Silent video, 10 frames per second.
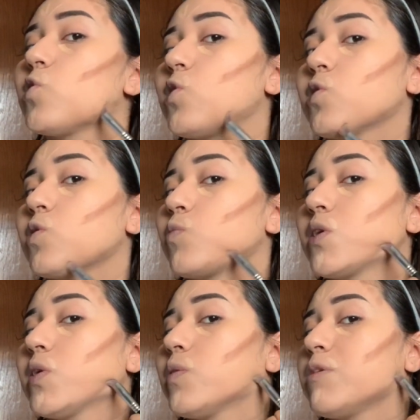Take some
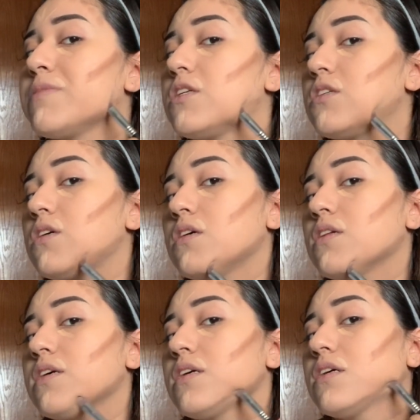right here by my
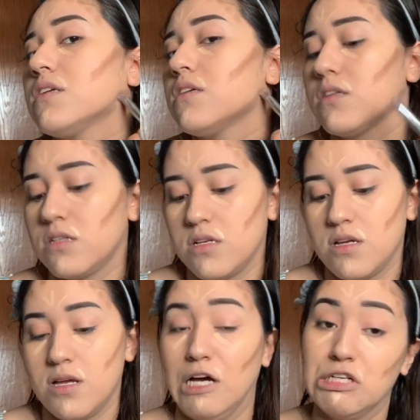jawline
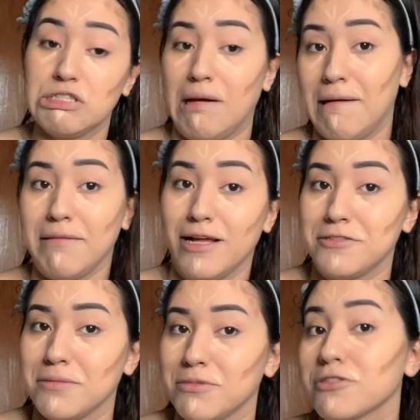to hide
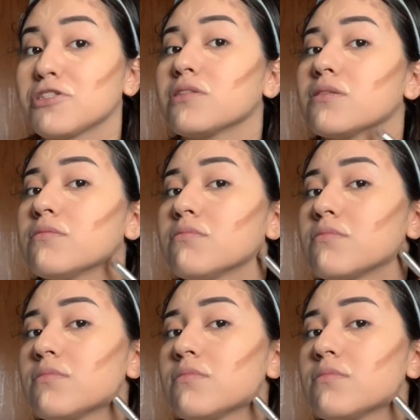that double chin.